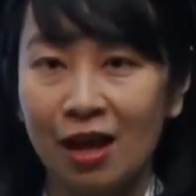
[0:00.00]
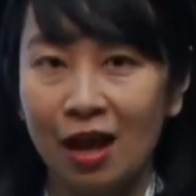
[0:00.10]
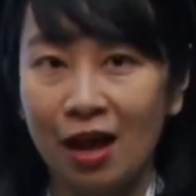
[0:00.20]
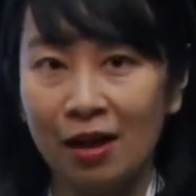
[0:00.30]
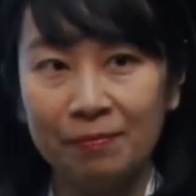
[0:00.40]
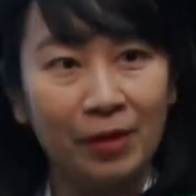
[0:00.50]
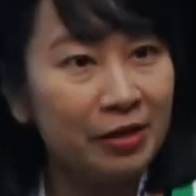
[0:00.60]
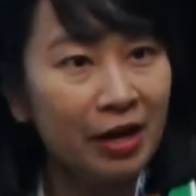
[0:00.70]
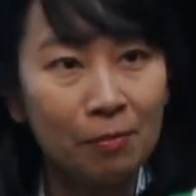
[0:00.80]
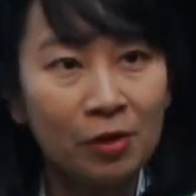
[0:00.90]
Um, a
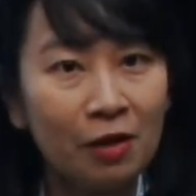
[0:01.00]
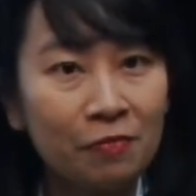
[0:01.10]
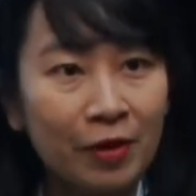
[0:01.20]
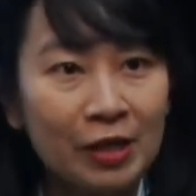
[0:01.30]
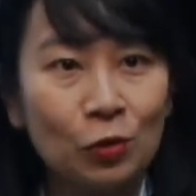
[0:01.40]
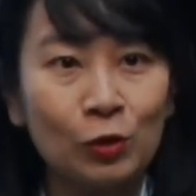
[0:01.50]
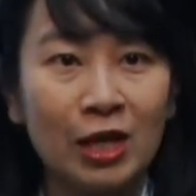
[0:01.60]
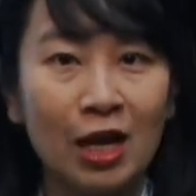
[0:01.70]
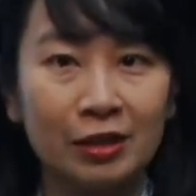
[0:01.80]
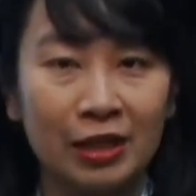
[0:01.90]
number of gray zone
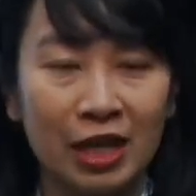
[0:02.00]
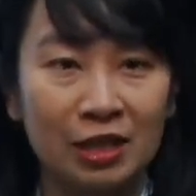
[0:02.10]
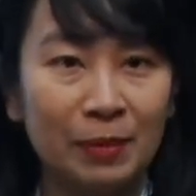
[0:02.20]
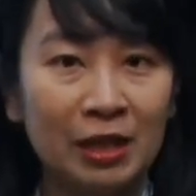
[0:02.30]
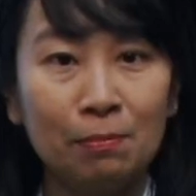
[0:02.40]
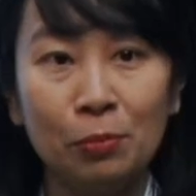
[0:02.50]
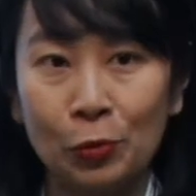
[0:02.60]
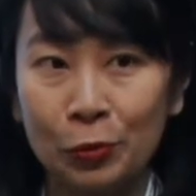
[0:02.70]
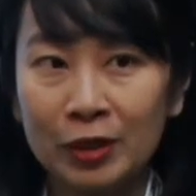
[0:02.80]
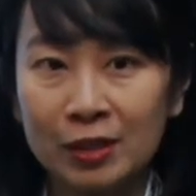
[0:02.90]
tactics has been
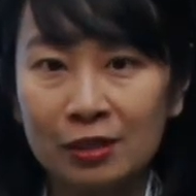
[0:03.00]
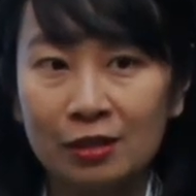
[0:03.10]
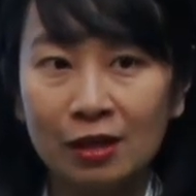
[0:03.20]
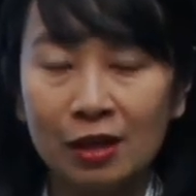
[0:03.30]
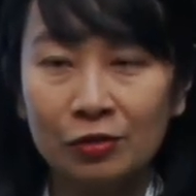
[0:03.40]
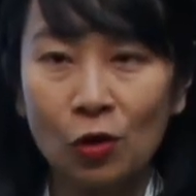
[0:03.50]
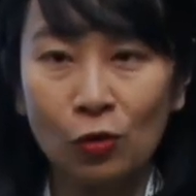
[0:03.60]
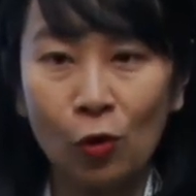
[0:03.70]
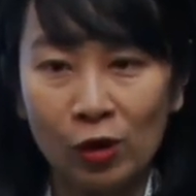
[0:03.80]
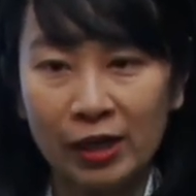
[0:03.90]
employed, not
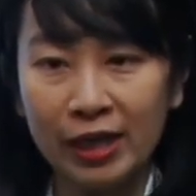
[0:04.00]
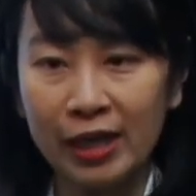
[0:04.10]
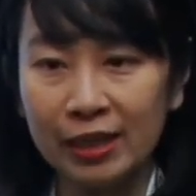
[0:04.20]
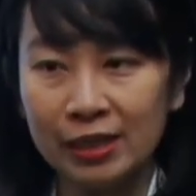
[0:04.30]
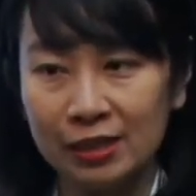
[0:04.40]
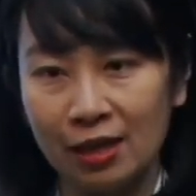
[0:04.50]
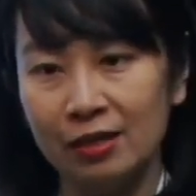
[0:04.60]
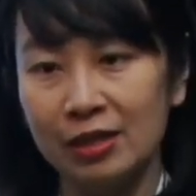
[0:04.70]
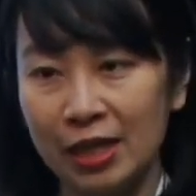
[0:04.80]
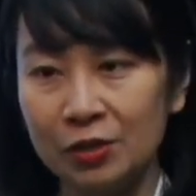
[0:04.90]
only in
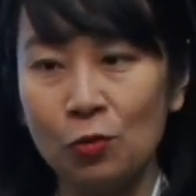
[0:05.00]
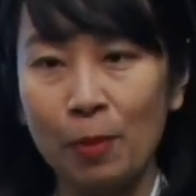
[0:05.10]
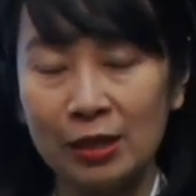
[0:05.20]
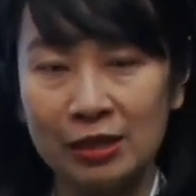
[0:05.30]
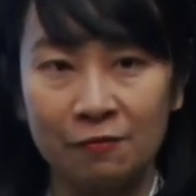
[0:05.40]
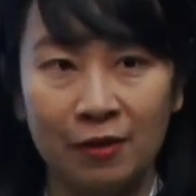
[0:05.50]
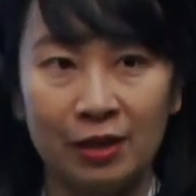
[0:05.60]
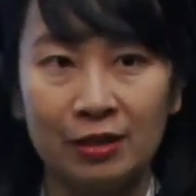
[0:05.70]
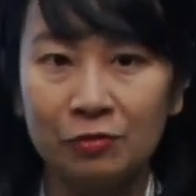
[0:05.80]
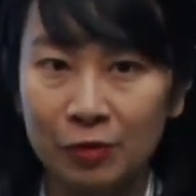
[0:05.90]
the
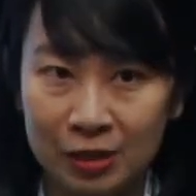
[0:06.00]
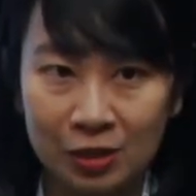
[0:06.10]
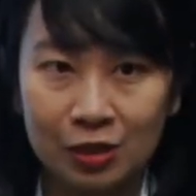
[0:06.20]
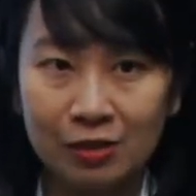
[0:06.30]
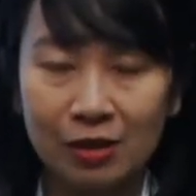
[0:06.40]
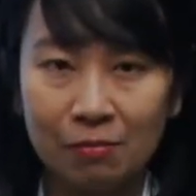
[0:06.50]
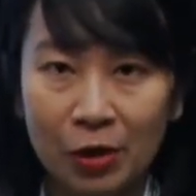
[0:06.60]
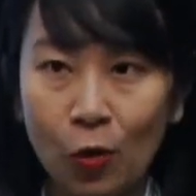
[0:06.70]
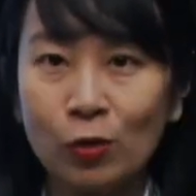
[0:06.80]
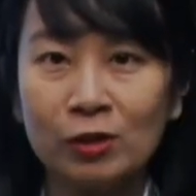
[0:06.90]
Indo-Pacific region, but
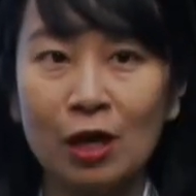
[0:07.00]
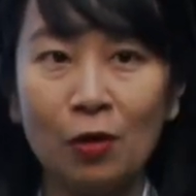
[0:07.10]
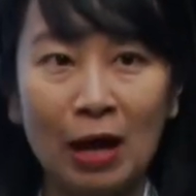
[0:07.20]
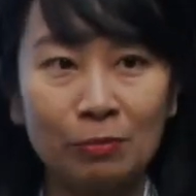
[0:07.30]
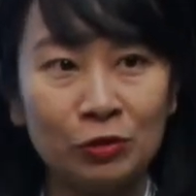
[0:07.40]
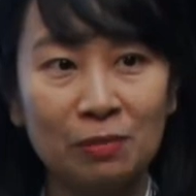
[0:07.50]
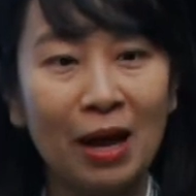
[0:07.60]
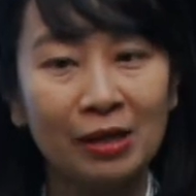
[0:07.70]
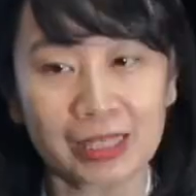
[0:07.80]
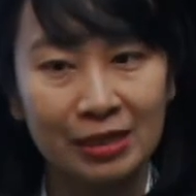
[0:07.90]
also up to the
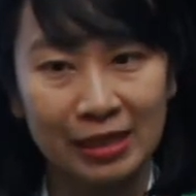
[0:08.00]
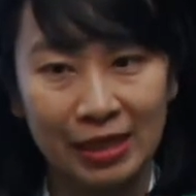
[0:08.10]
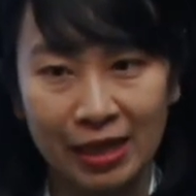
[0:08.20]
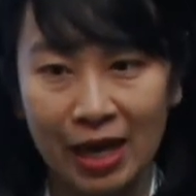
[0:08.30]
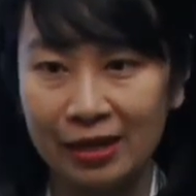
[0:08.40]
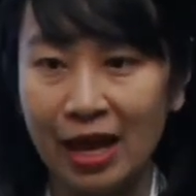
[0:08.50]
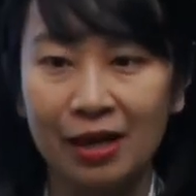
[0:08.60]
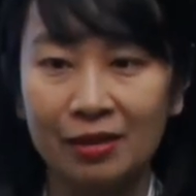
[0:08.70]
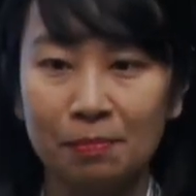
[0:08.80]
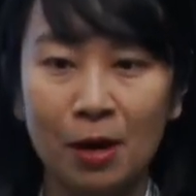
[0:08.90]
Baltic Sea and
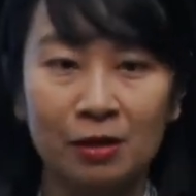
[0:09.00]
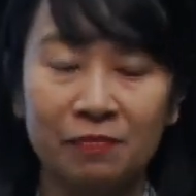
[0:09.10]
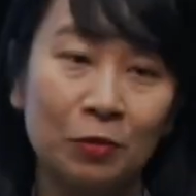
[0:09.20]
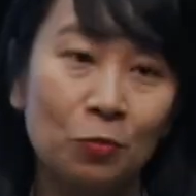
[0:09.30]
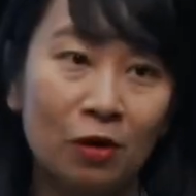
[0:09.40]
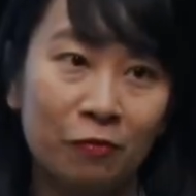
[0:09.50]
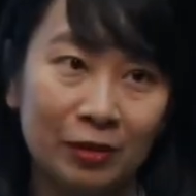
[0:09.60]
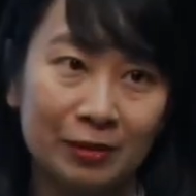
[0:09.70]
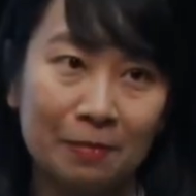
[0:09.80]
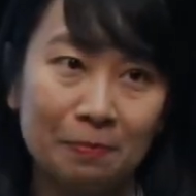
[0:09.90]
other part of the world, for
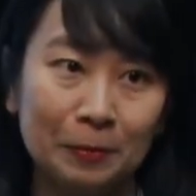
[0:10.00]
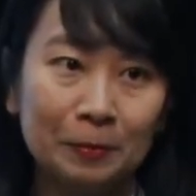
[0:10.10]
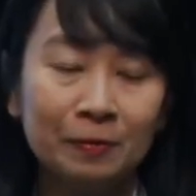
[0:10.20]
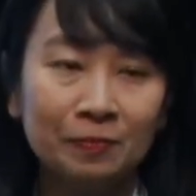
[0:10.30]
example.